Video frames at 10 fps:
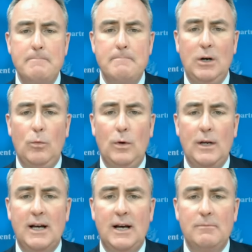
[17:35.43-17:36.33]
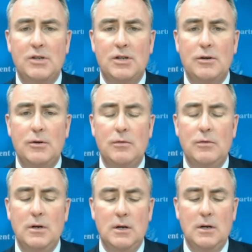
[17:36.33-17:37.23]
you know, when it comes to
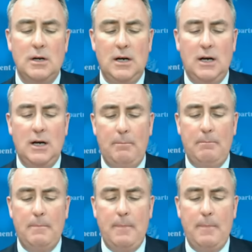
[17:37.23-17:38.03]
uh,